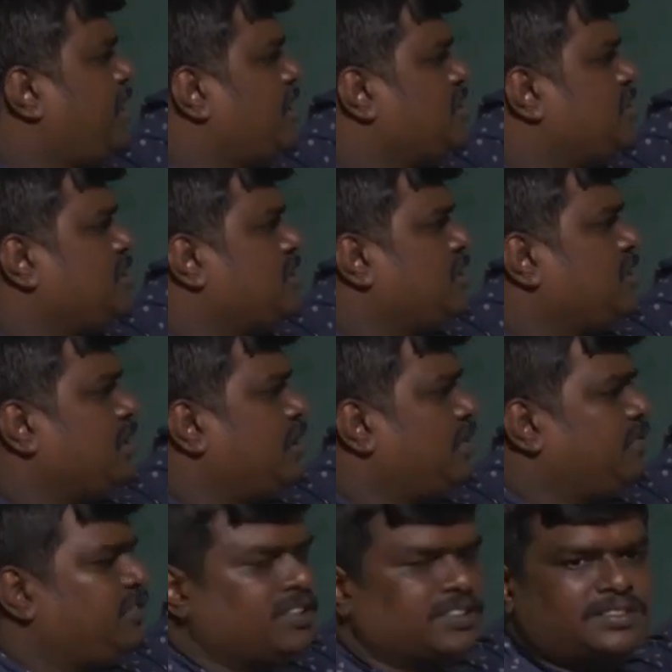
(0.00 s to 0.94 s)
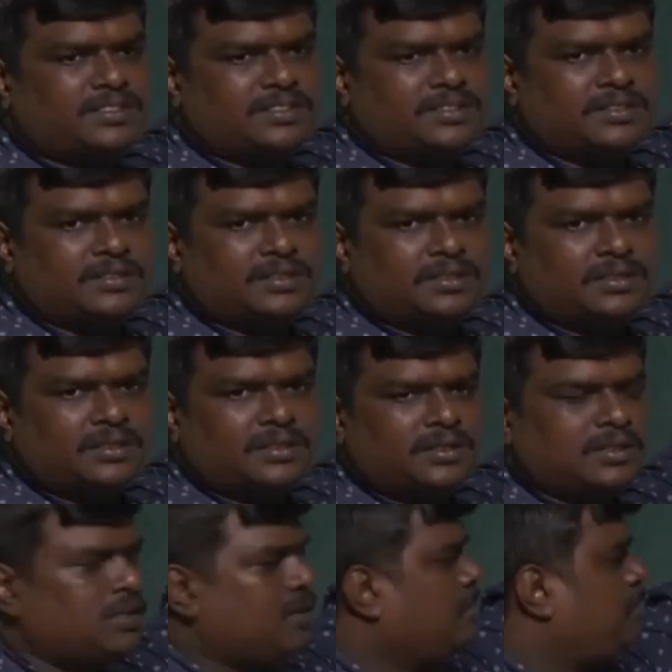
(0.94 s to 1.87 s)
function of this,
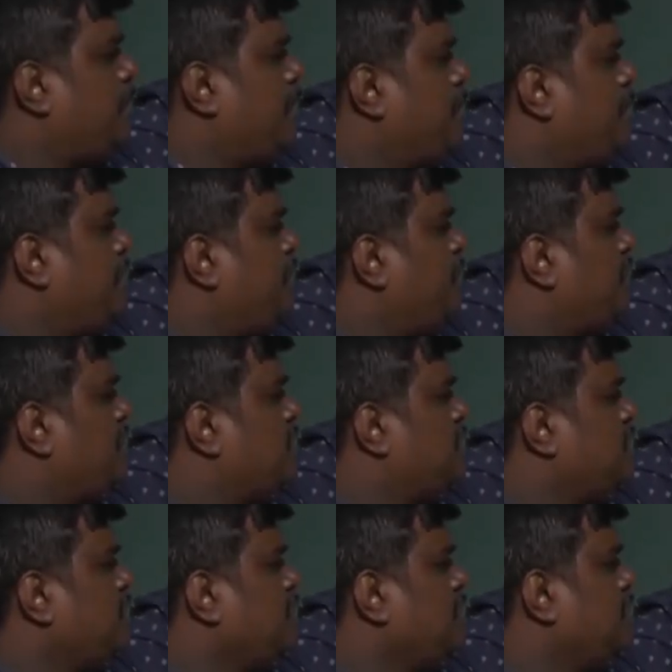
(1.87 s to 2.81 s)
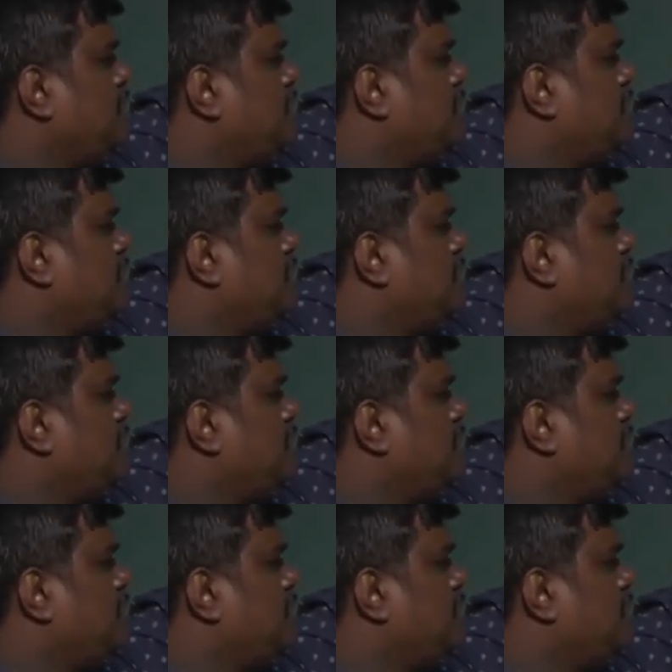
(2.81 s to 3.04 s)
primary function